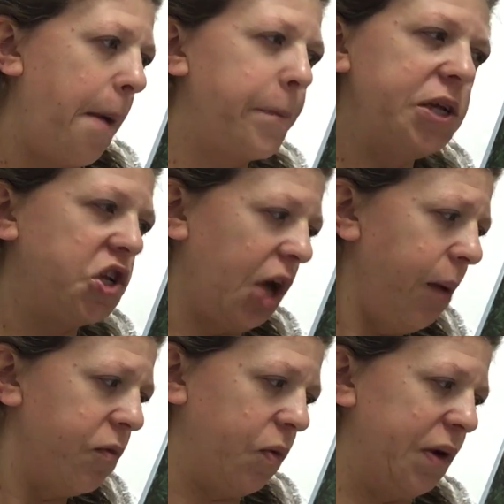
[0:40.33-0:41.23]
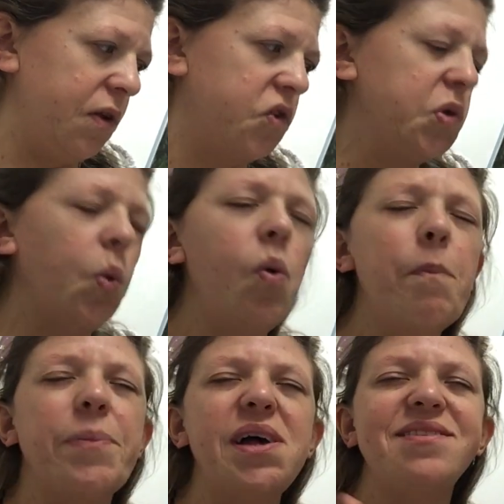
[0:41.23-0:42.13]
But James was a
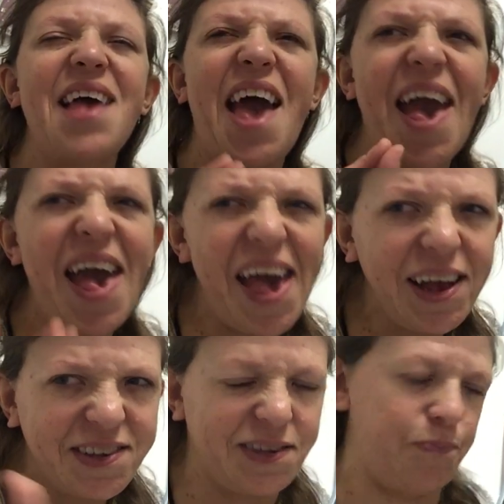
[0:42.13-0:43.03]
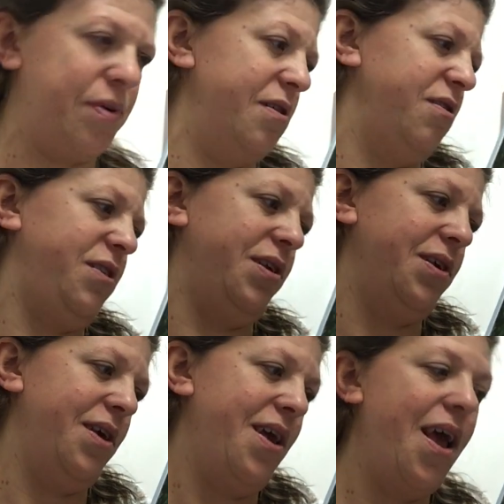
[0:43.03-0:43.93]
school bus expert,
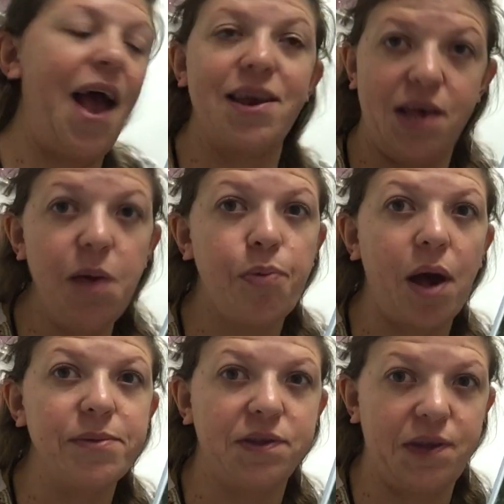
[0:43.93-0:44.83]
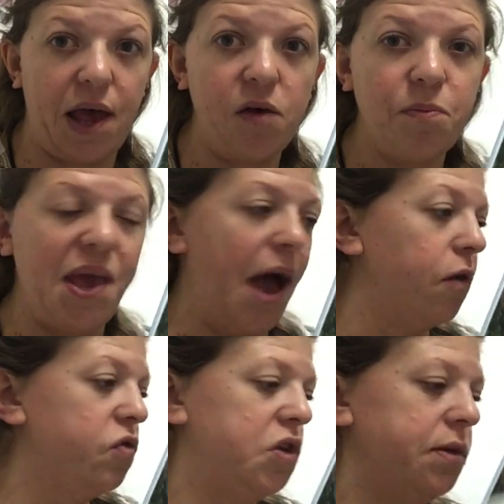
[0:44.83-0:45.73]
and he promised to help me
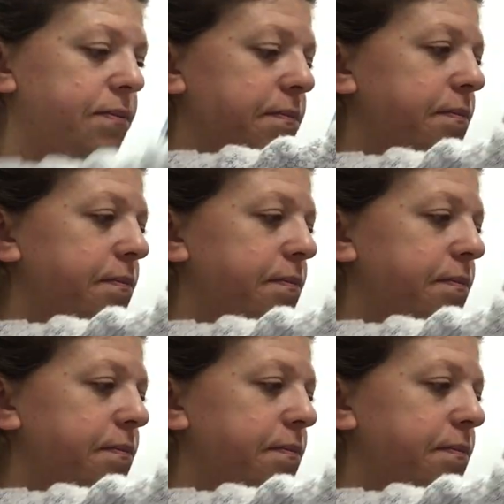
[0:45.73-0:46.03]
out.